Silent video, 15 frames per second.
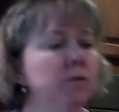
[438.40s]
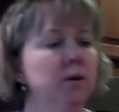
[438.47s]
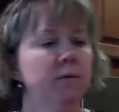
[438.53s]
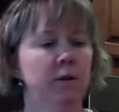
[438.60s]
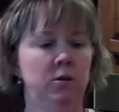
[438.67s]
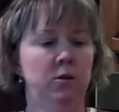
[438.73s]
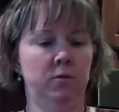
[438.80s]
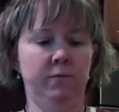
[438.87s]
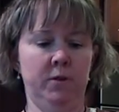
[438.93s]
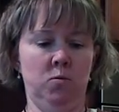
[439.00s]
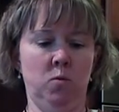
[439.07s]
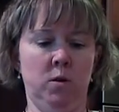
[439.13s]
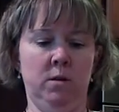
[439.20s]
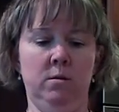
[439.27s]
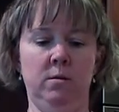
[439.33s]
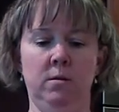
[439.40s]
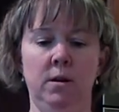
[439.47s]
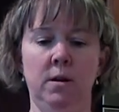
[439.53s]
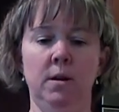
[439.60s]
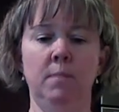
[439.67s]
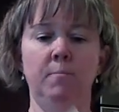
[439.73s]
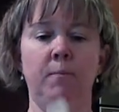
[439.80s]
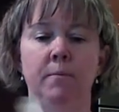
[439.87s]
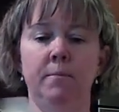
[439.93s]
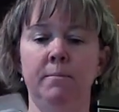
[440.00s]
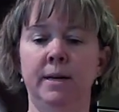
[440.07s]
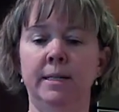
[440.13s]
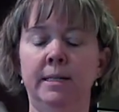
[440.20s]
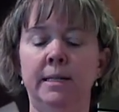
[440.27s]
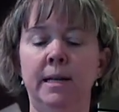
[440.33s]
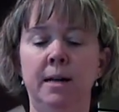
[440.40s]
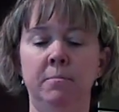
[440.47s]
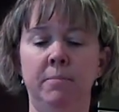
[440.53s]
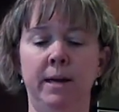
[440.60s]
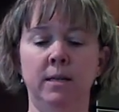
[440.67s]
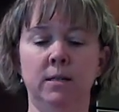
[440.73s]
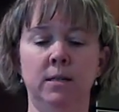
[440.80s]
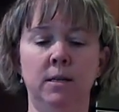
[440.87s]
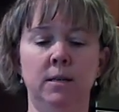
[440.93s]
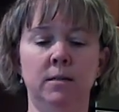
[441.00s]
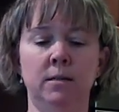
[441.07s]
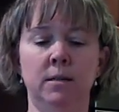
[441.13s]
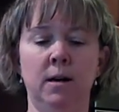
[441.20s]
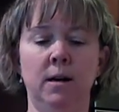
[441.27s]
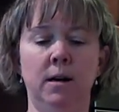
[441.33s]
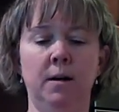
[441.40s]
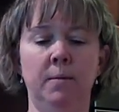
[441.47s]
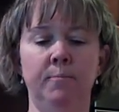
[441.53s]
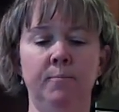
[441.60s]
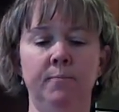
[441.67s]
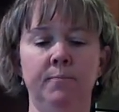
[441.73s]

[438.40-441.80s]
Here's a fun one. My son makes these, I